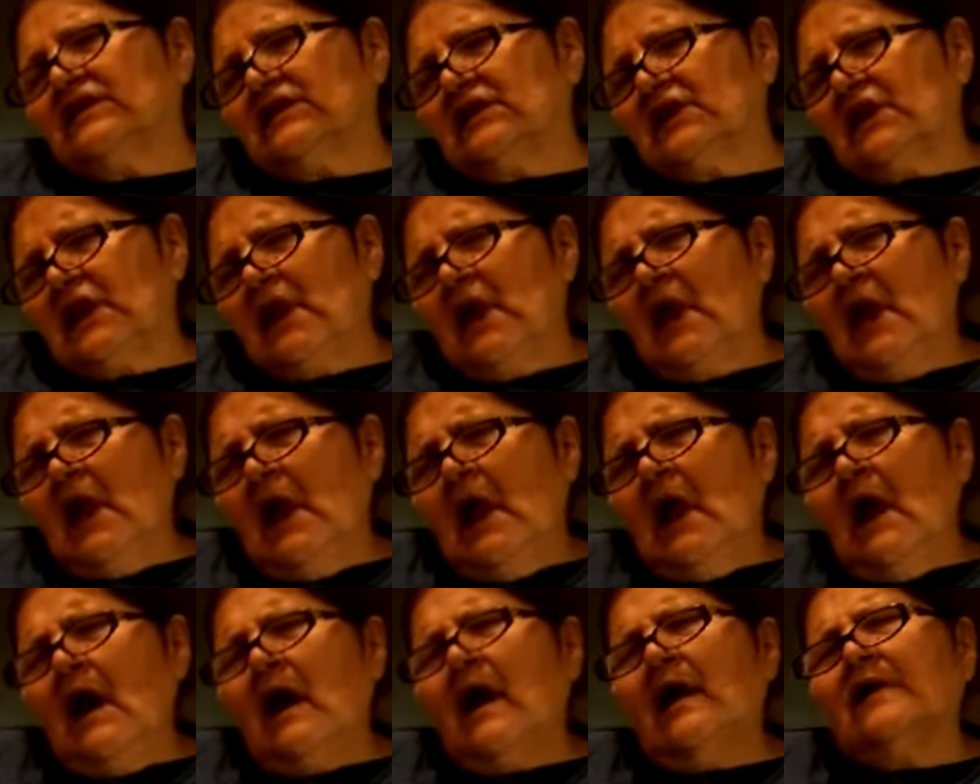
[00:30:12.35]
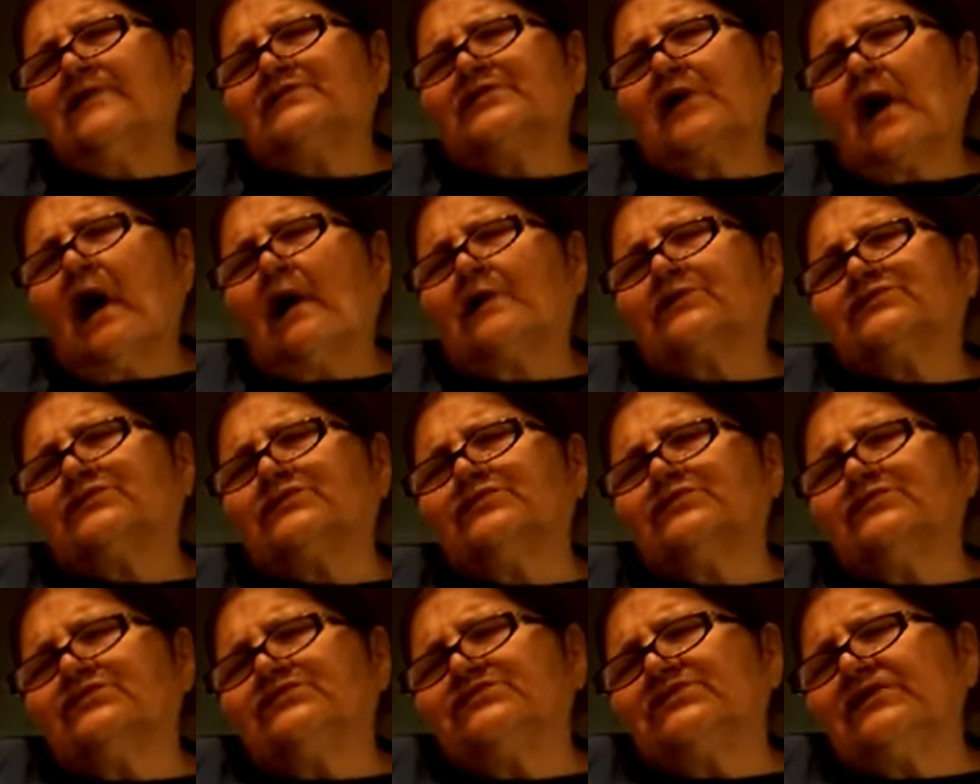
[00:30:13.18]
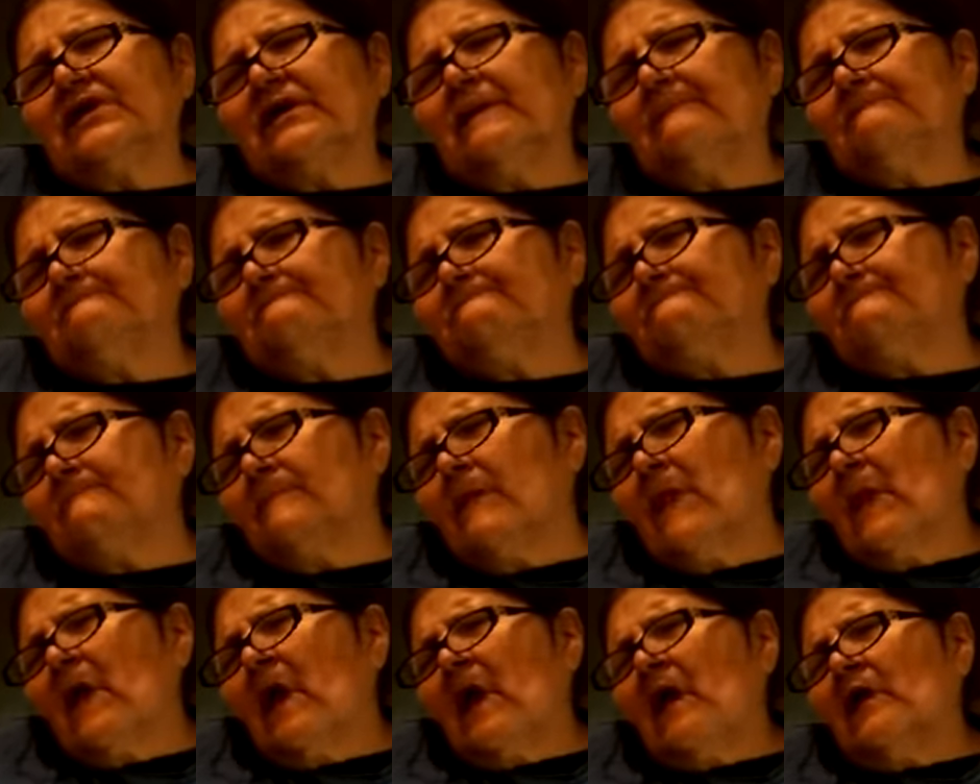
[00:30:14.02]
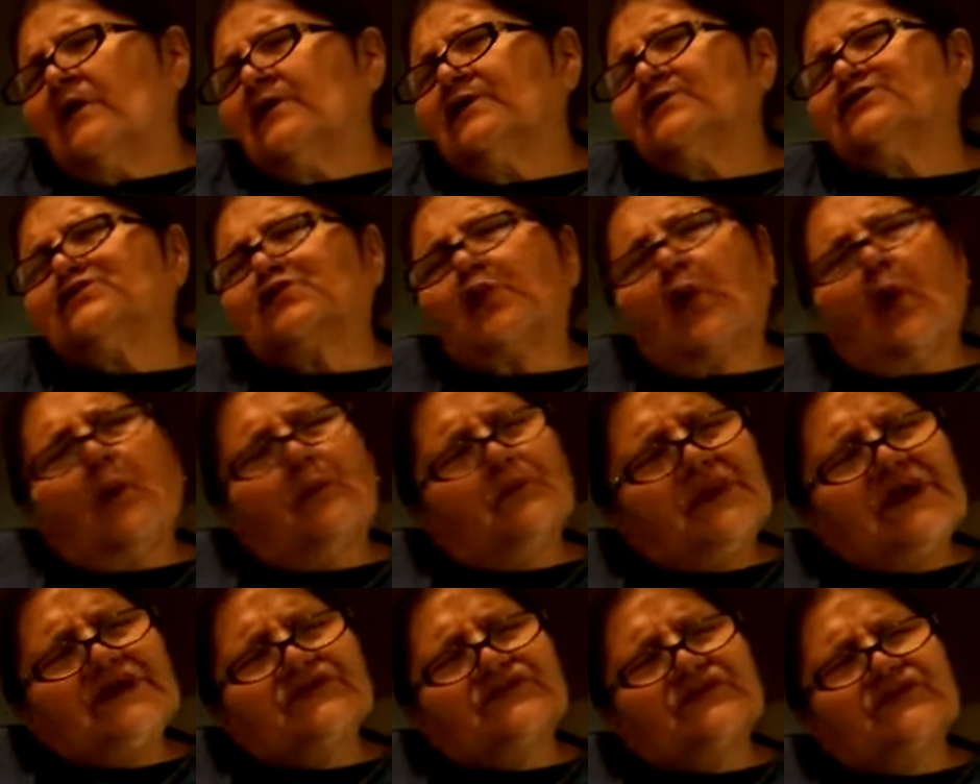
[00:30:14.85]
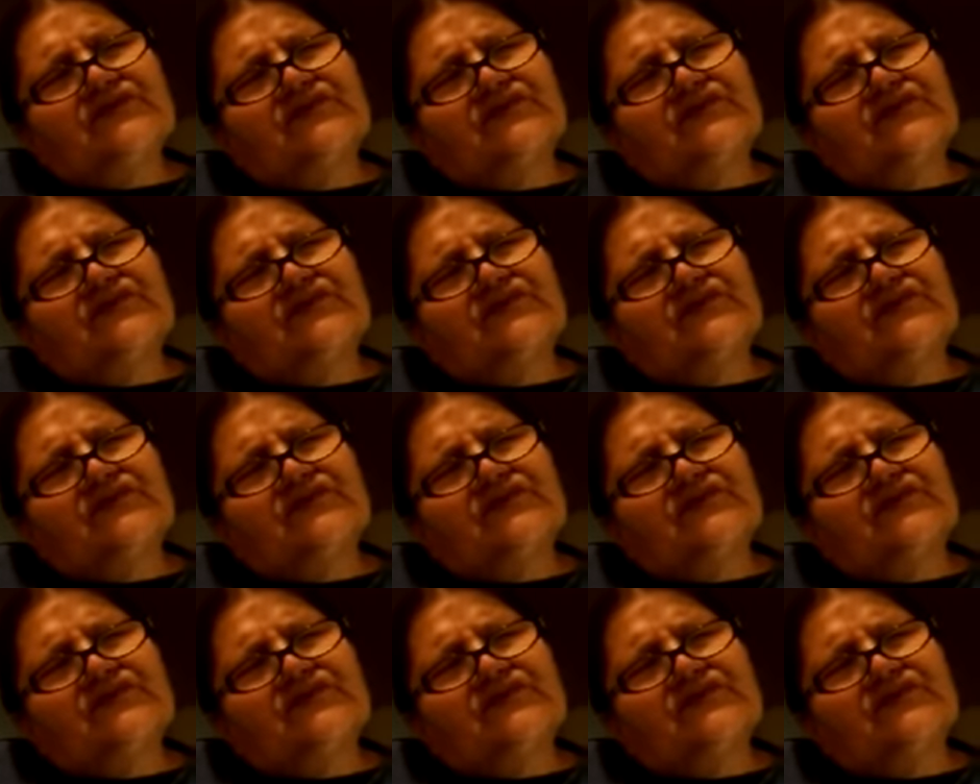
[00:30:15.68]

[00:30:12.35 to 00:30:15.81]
and I talked to Jim, he told me to